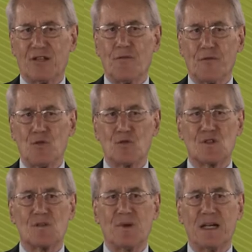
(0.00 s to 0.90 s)

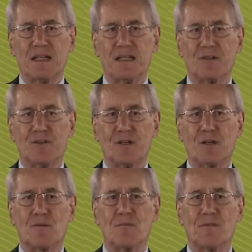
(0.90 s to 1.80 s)
confused by the
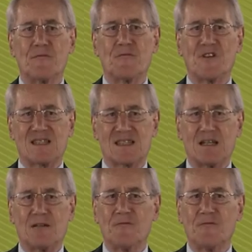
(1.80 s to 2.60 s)
term fiscal.